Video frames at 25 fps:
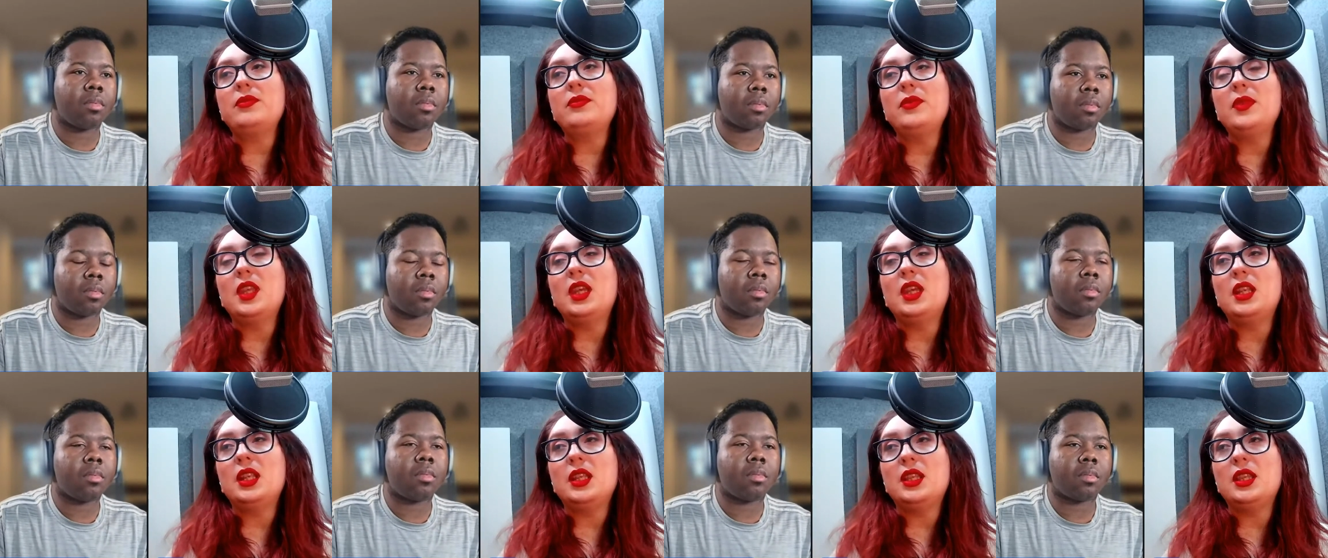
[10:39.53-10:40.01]

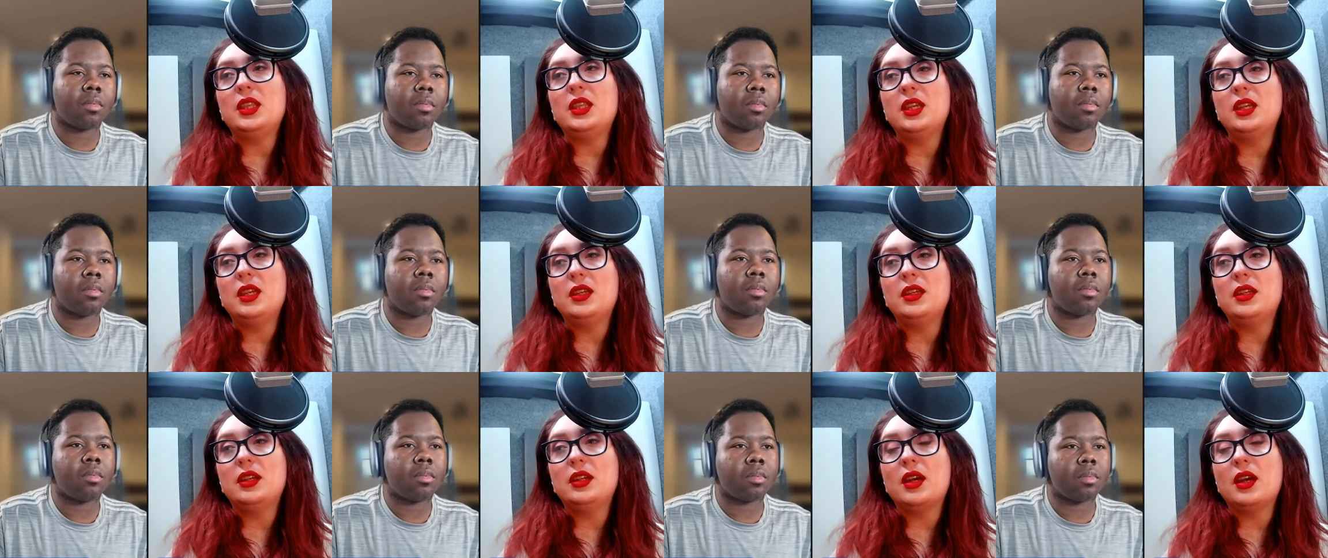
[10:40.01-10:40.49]
Speaker 1: And I
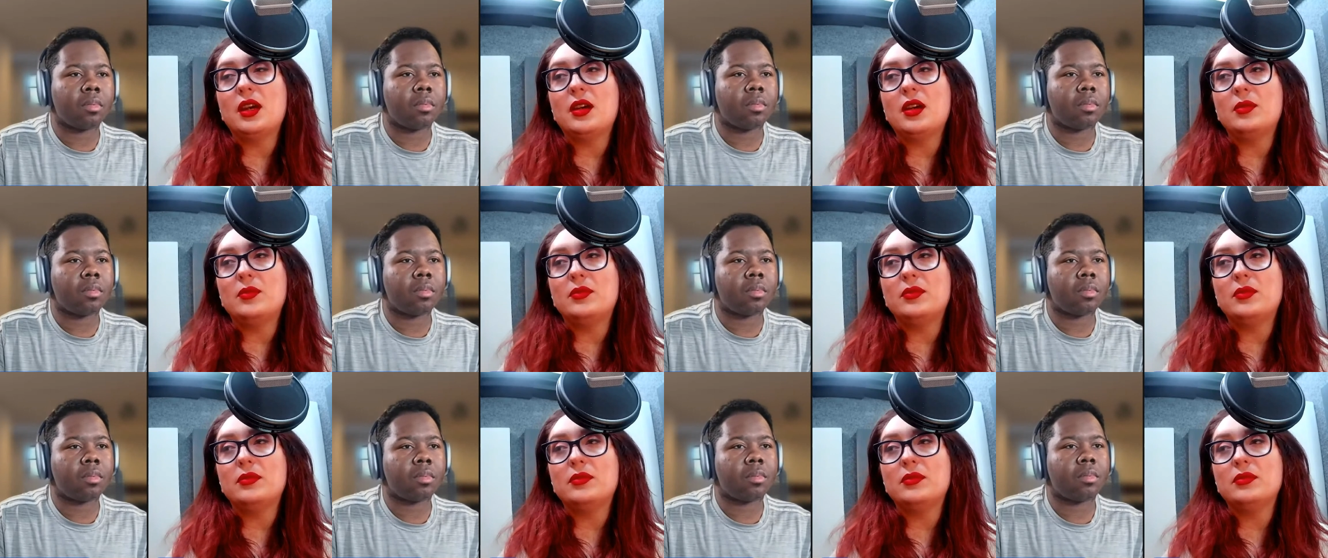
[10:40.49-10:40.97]
think,
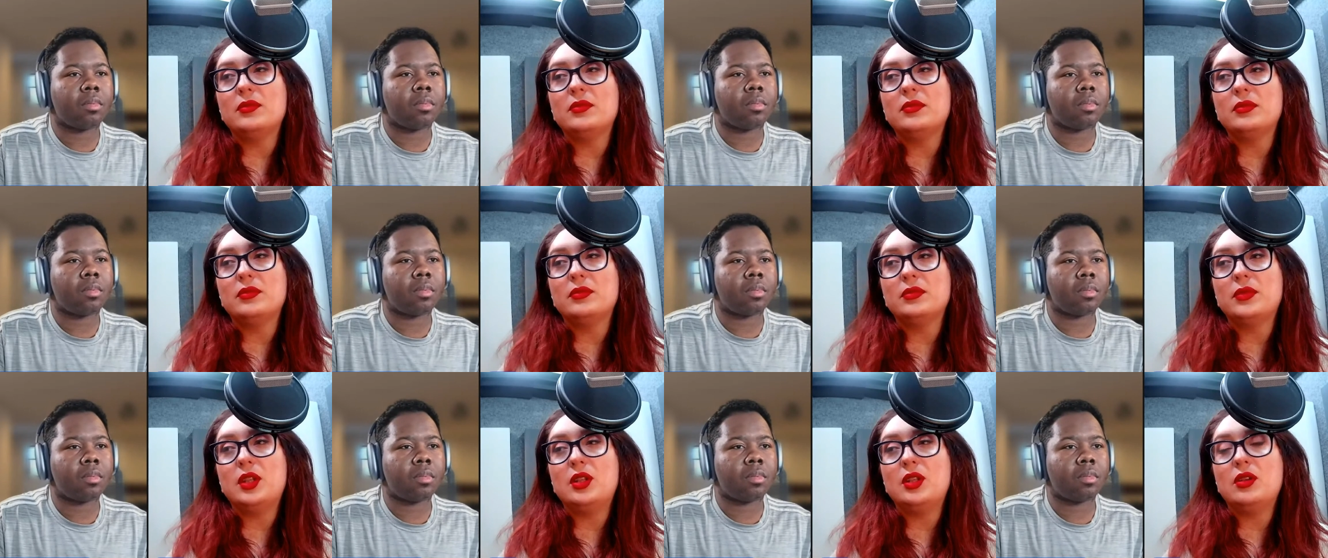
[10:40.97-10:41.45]
um,
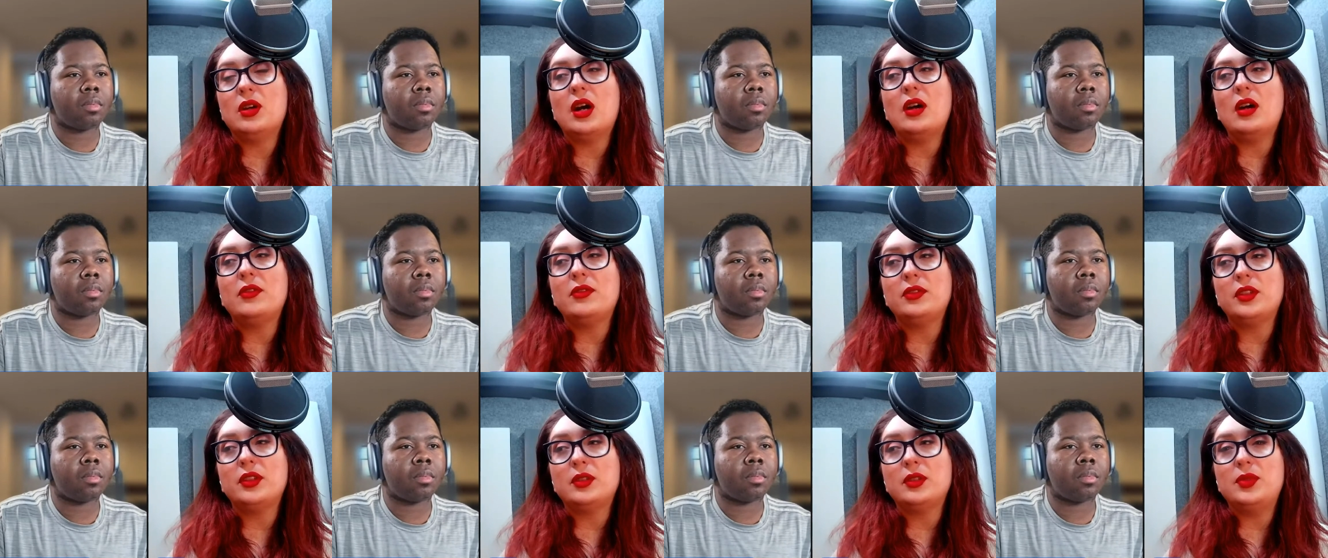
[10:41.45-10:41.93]
you know,
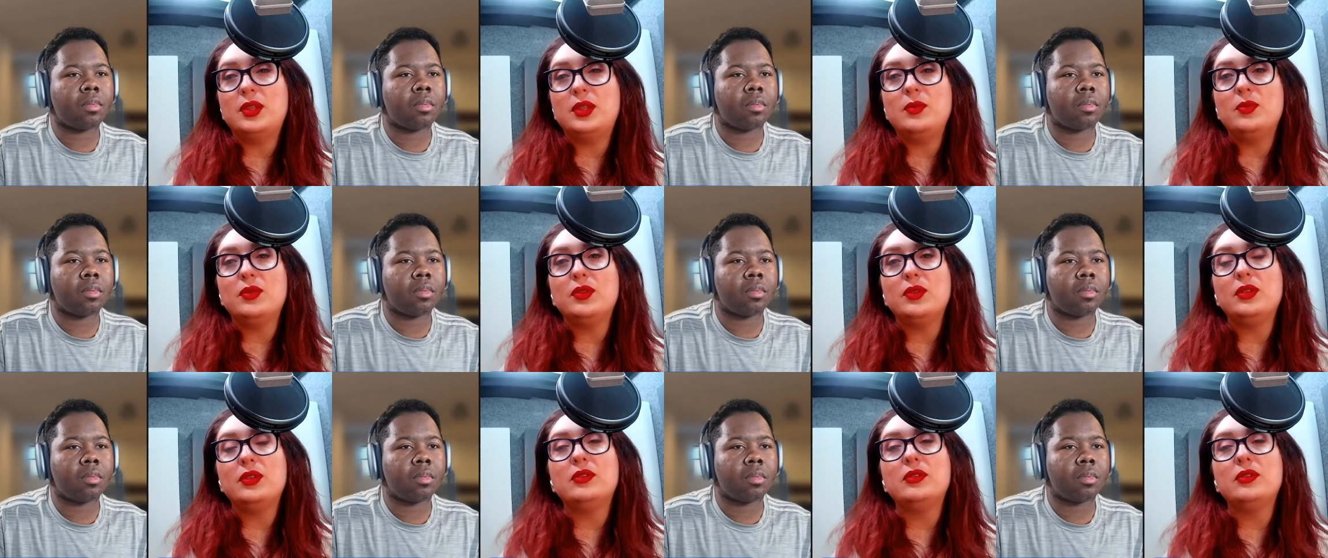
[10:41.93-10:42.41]
offering
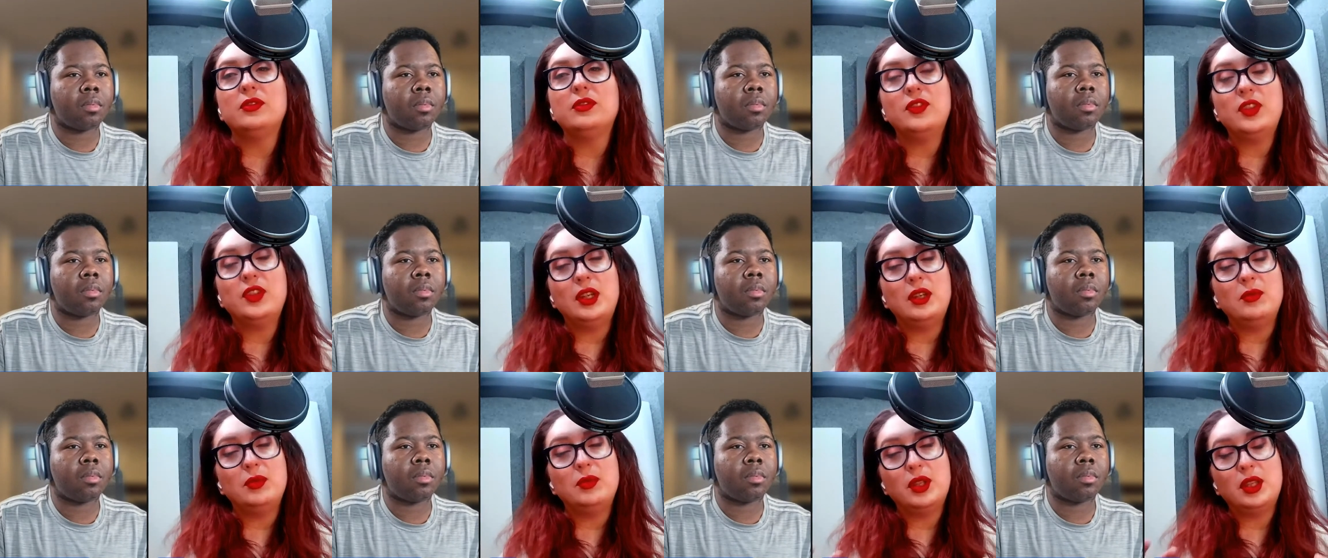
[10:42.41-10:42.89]
people who
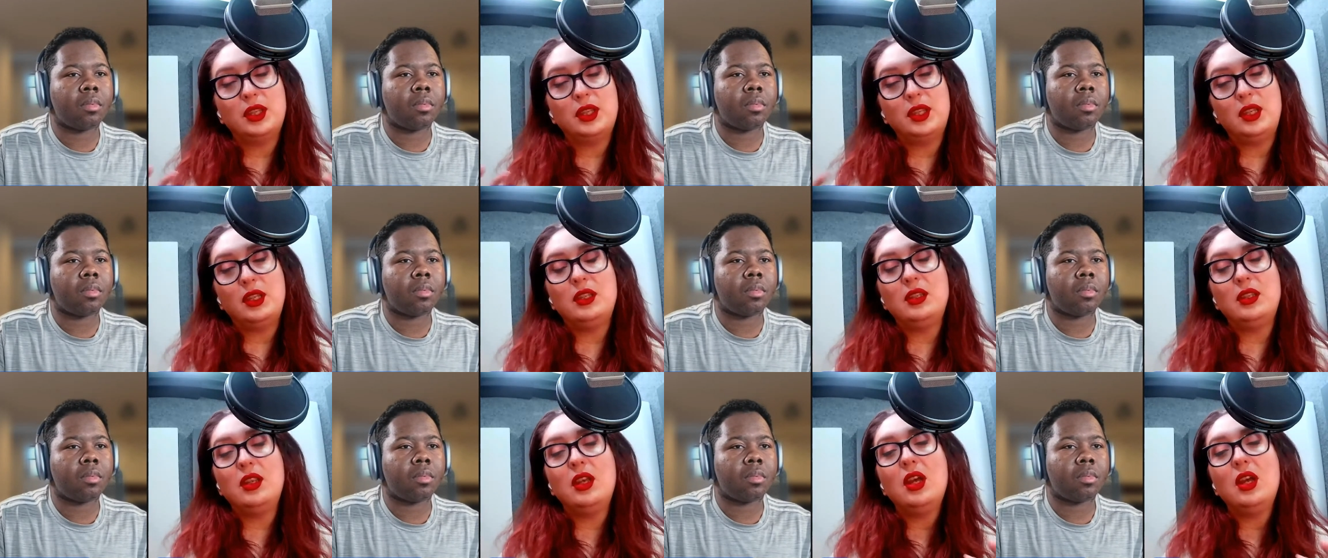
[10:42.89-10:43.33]
fit within